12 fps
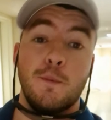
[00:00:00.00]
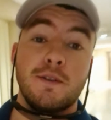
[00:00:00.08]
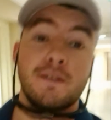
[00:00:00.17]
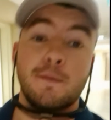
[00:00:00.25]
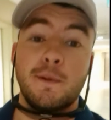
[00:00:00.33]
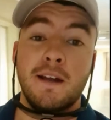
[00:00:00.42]

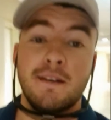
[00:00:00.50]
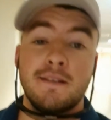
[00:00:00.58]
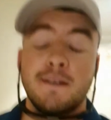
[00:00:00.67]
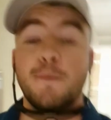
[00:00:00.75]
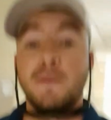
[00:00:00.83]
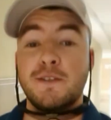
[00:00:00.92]
What's up
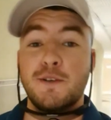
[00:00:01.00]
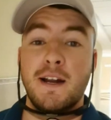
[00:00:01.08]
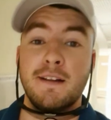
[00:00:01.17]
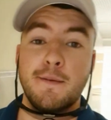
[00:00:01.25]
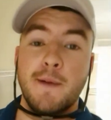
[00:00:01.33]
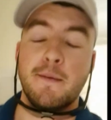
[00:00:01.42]
guys,
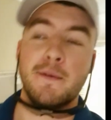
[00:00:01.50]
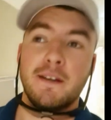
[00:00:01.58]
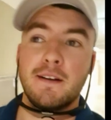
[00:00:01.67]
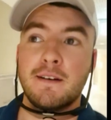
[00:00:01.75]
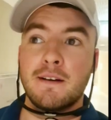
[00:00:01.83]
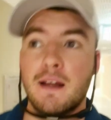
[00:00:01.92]
Mr.
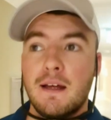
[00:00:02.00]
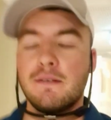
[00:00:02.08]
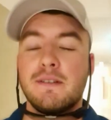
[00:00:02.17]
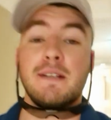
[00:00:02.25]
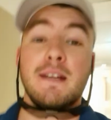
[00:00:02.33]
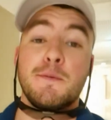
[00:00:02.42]
Alibaba here,
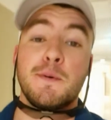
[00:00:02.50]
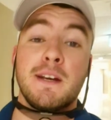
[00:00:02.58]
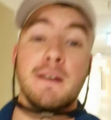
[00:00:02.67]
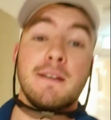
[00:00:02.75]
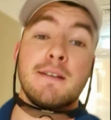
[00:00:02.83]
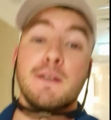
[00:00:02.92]
and today we're
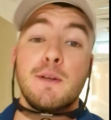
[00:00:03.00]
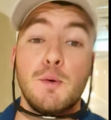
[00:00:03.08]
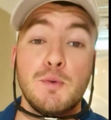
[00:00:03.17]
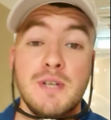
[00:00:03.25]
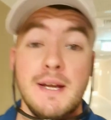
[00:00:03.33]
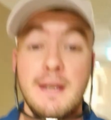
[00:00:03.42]
going to
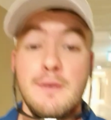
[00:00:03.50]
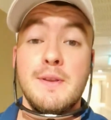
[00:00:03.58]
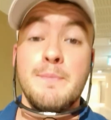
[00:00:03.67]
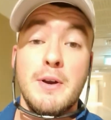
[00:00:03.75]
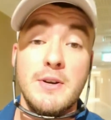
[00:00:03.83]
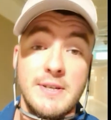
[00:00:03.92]
go check
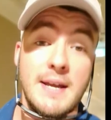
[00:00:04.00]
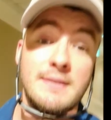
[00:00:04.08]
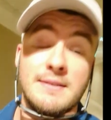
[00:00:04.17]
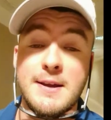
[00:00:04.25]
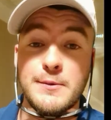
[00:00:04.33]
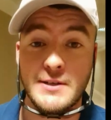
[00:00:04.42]
out the
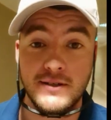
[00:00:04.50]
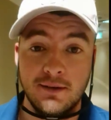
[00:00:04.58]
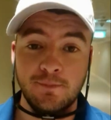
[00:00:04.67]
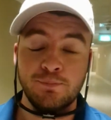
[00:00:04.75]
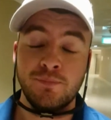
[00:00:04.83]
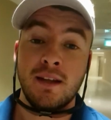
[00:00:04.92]
Barzan
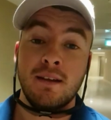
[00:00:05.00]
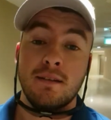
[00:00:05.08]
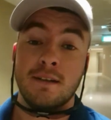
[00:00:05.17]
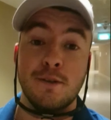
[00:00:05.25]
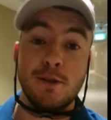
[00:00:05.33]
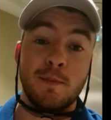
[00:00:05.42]
Towers.
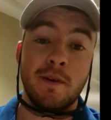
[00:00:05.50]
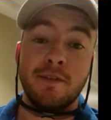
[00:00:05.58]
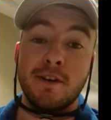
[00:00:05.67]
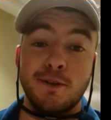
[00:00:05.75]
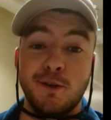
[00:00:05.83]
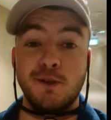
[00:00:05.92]
Now this is my
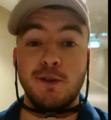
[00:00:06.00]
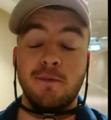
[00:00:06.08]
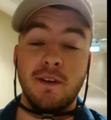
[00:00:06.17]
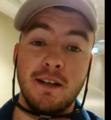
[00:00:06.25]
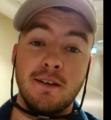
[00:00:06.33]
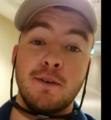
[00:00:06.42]
first
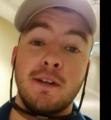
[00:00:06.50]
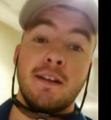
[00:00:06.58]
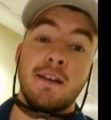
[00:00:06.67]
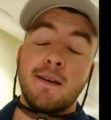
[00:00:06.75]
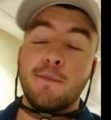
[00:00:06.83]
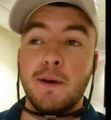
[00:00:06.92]
YouTube video,
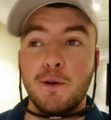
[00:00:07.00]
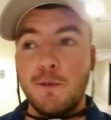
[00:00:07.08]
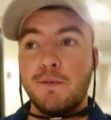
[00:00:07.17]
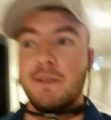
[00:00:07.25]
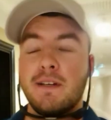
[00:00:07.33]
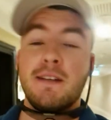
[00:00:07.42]
but
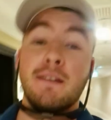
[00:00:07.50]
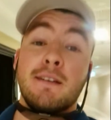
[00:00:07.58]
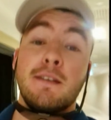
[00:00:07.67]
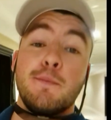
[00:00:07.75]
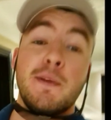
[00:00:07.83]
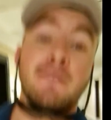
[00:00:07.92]
hopefully
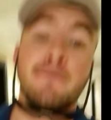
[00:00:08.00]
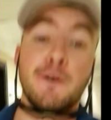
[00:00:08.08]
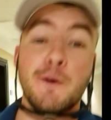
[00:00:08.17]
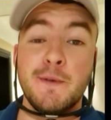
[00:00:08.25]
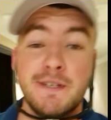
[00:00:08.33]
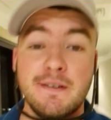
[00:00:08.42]
it'll be
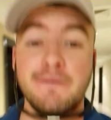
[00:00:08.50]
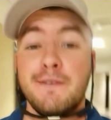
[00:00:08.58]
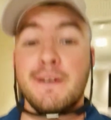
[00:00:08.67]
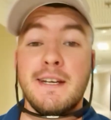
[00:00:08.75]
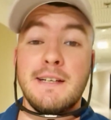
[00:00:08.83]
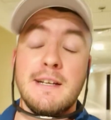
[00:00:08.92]

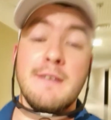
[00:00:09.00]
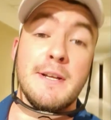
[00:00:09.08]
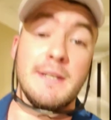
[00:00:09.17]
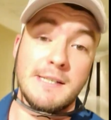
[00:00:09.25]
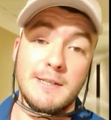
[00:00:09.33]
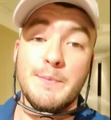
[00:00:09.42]
informative and it'll
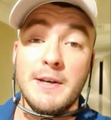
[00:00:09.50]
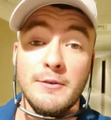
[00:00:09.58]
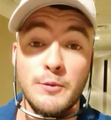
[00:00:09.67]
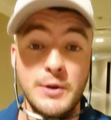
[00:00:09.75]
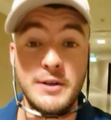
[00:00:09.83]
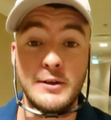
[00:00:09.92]
give you a little
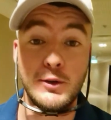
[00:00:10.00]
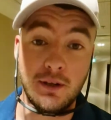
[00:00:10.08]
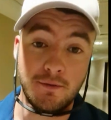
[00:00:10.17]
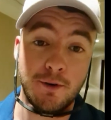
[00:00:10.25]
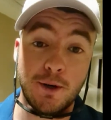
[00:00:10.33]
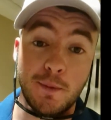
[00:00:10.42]
bit of what you're
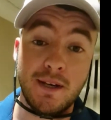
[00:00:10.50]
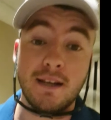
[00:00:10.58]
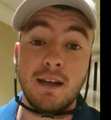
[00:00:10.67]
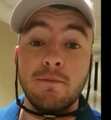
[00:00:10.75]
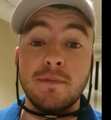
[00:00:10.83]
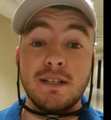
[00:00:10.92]
looking for when
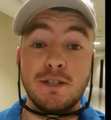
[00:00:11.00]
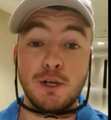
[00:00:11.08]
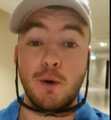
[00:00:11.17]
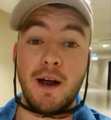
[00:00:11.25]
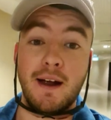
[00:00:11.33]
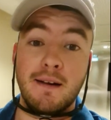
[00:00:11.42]
you come to
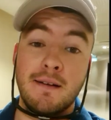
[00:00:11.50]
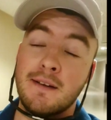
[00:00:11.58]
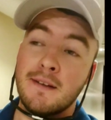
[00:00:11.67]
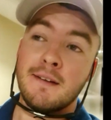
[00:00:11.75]
Doha.